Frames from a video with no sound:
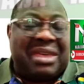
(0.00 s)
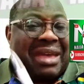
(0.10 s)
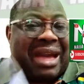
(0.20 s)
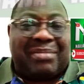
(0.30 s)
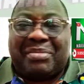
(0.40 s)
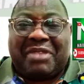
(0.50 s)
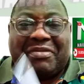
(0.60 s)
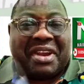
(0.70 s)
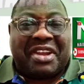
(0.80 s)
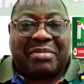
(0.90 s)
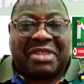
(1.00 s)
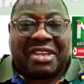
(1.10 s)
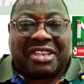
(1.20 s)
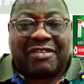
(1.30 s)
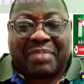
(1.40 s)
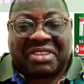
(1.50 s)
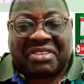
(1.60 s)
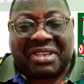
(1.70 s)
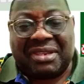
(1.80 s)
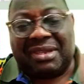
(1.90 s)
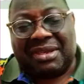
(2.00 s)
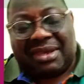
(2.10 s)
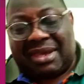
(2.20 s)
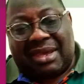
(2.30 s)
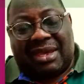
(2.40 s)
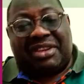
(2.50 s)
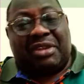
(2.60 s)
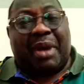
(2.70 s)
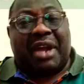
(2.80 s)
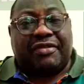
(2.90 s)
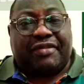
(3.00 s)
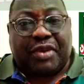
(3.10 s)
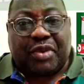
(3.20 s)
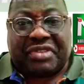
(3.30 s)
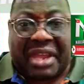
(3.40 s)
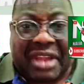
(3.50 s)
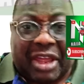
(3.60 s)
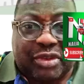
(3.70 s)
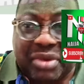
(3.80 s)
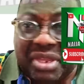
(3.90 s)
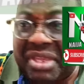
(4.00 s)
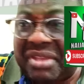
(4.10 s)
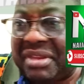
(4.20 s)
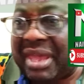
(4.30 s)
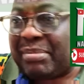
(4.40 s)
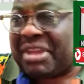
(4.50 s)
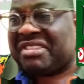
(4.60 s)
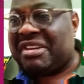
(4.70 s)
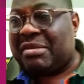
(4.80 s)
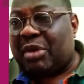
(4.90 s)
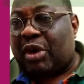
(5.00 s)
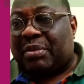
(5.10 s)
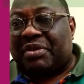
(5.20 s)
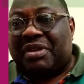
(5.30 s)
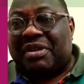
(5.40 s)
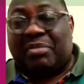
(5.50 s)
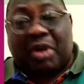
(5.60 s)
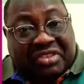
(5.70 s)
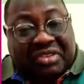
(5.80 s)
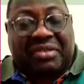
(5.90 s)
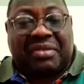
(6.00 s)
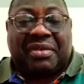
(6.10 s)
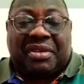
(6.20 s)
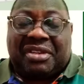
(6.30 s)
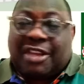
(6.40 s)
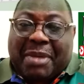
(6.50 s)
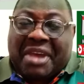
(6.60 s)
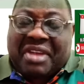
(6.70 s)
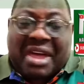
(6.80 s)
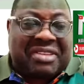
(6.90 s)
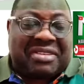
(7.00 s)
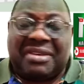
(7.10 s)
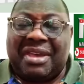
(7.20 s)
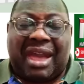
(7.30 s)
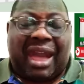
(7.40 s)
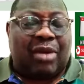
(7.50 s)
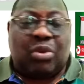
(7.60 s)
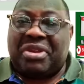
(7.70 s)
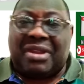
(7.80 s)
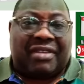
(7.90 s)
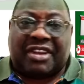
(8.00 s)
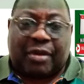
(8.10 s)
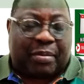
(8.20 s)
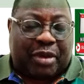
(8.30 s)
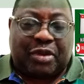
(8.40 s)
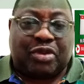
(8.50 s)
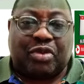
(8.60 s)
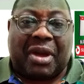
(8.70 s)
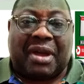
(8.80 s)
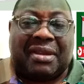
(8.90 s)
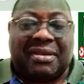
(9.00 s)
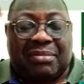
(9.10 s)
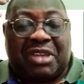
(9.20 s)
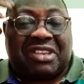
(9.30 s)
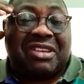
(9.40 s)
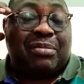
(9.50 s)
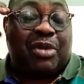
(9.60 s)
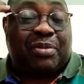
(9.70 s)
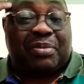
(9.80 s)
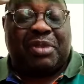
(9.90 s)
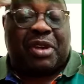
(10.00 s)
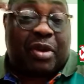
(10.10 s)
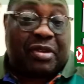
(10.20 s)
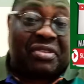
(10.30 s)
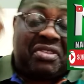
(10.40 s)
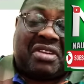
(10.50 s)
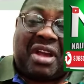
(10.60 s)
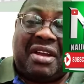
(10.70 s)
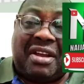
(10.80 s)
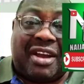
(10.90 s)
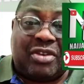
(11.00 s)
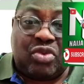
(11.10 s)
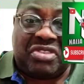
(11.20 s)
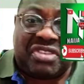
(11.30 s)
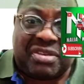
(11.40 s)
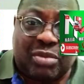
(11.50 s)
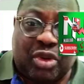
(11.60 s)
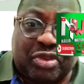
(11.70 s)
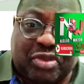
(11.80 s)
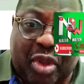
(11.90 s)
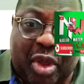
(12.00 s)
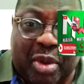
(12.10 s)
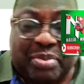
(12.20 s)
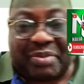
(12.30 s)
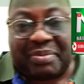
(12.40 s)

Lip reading: I'm a very objective person. The man refused, and now today they are messing him up. But despite that, I will never support those who are messing him up, because this kangarooism must stop.